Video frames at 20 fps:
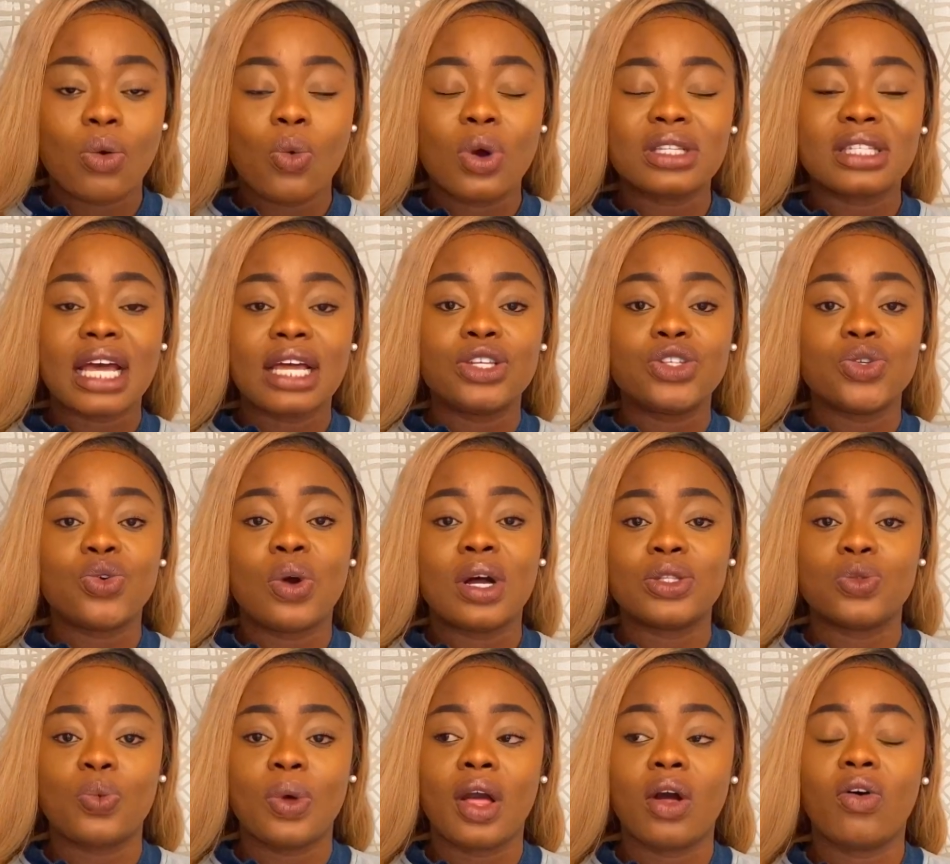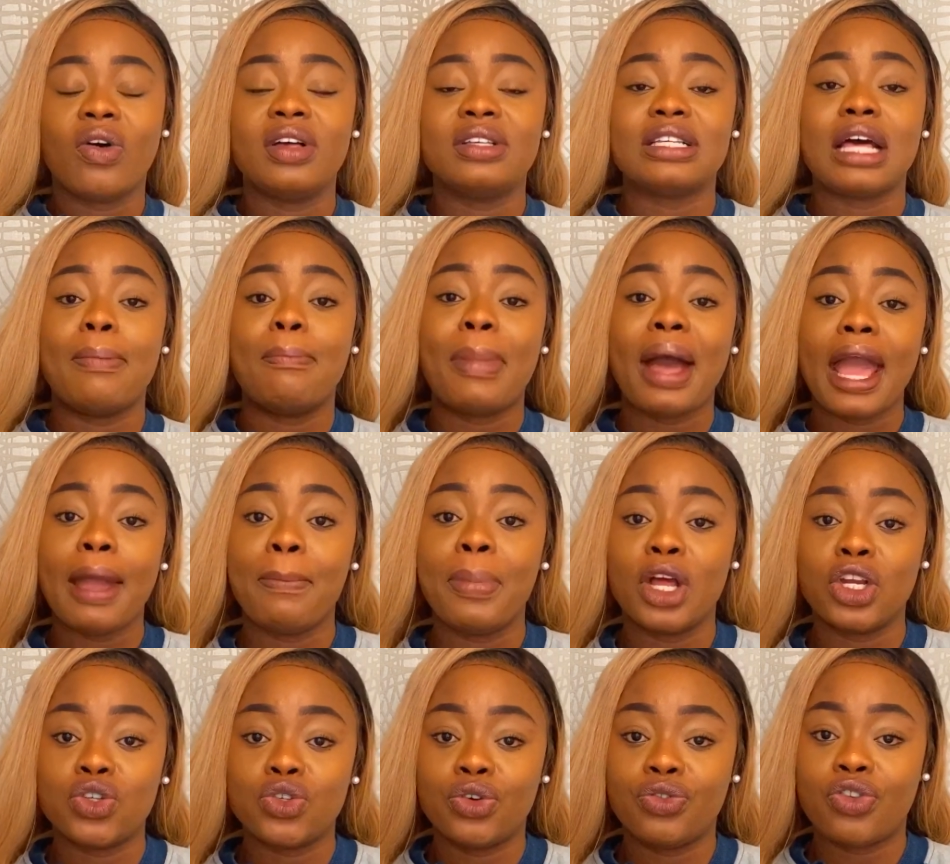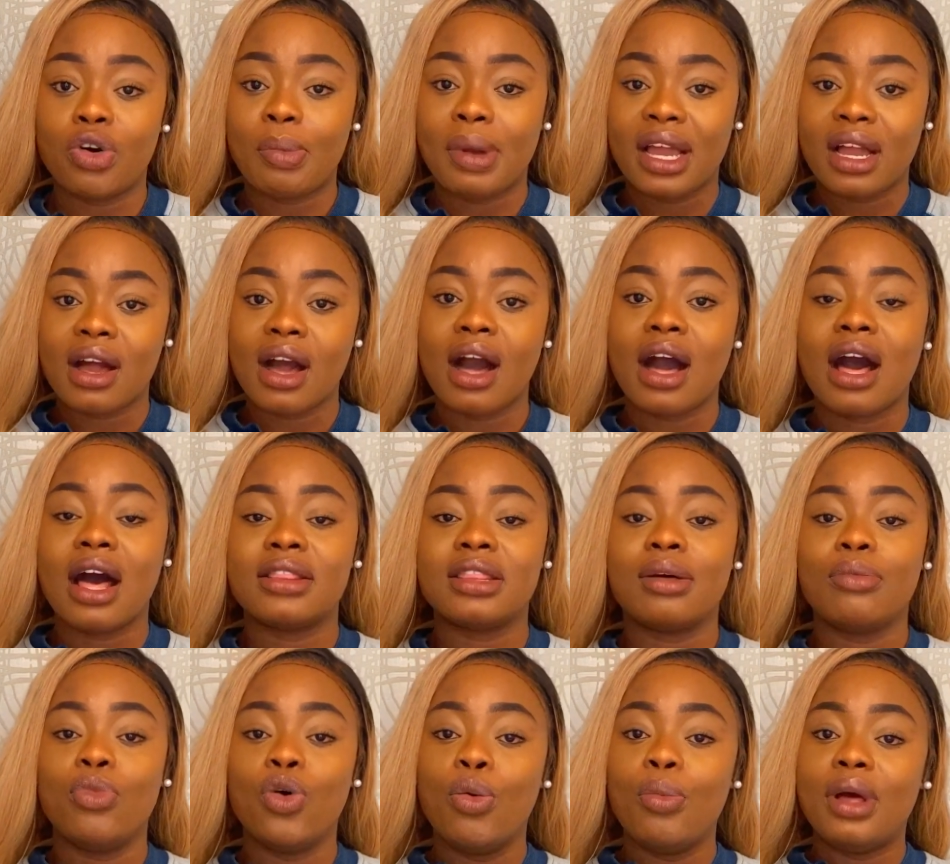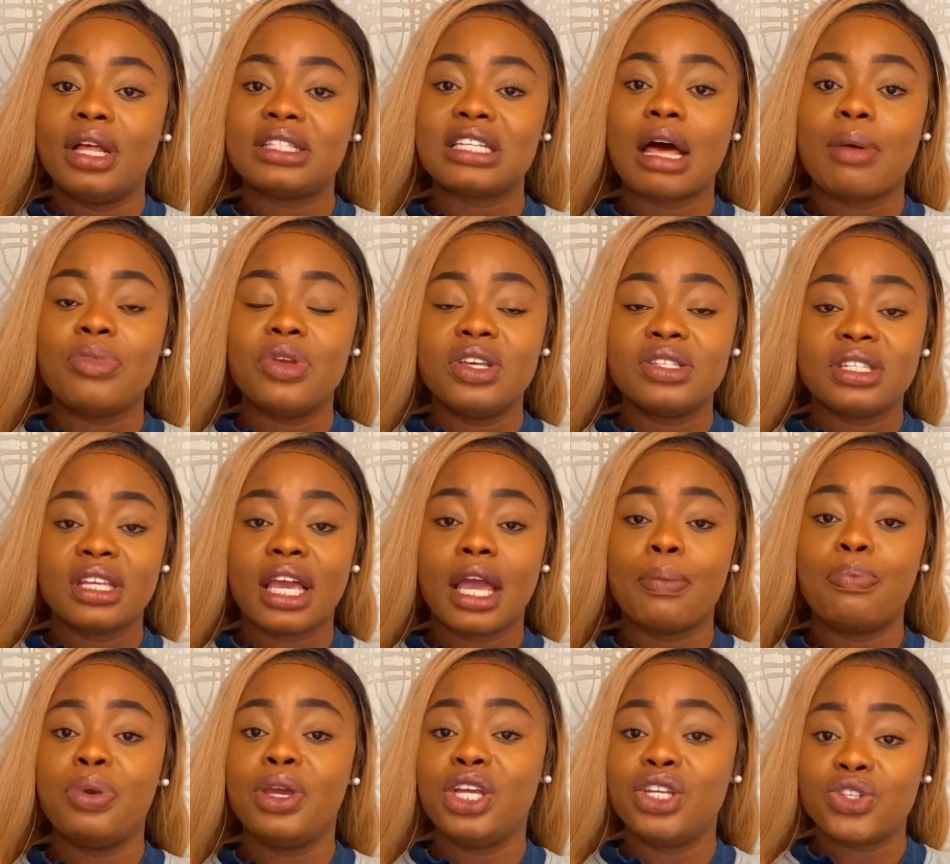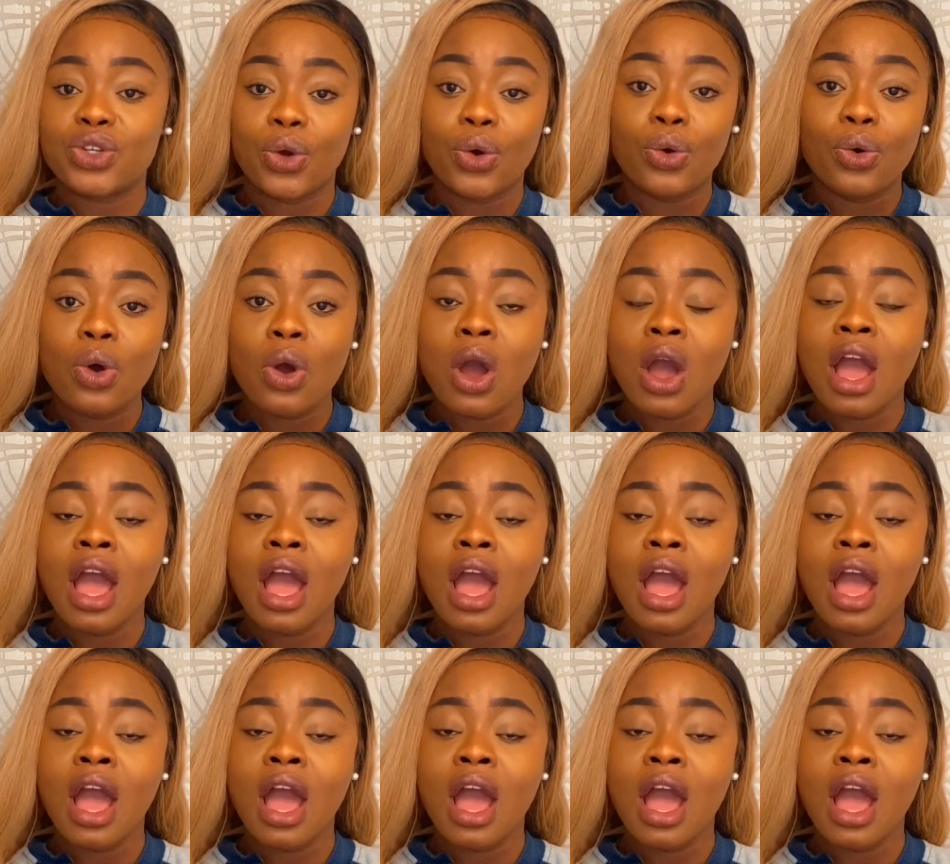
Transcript: What I do as well is I buy petrol for my car. At the moment I'm using a Peugeot